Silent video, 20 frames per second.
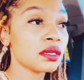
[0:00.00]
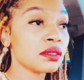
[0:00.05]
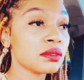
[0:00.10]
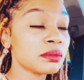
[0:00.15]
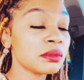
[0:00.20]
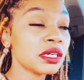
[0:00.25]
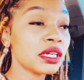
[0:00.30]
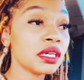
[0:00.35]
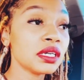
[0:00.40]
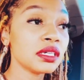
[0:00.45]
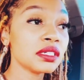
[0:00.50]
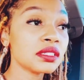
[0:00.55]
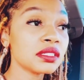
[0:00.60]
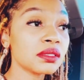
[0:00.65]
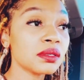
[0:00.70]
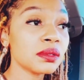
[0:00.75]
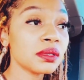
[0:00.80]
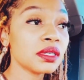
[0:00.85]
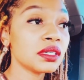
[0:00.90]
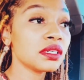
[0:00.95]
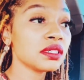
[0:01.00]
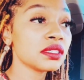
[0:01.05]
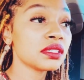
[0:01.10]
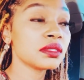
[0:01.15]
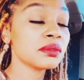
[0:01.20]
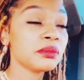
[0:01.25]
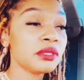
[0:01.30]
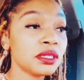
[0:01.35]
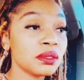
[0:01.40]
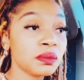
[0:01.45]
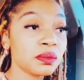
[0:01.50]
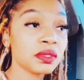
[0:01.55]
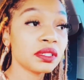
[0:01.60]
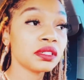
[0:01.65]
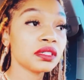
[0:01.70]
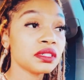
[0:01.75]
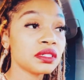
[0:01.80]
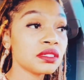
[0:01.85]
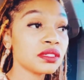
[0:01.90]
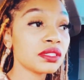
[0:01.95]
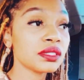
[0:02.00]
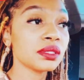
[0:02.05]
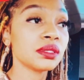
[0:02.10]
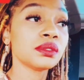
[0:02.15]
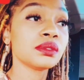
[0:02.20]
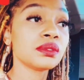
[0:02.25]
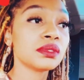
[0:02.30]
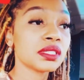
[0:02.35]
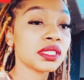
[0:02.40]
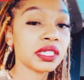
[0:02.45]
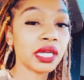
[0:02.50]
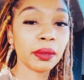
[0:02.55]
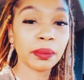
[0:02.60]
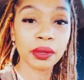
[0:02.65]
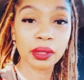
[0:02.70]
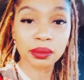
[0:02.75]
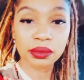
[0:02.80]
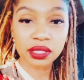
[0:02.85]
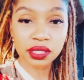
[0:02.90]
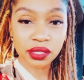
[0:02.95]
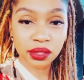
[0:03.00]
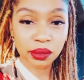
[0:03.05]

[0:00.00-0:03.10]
He's going to be willing to step up to the